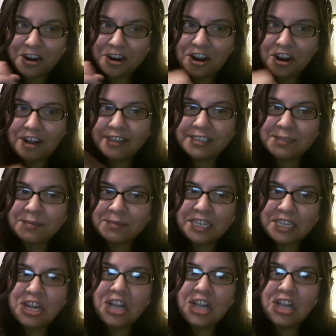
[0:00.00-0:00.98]
her awesome
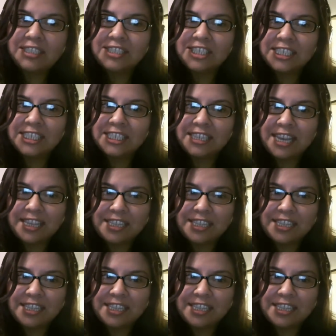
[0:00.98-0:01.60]
technology,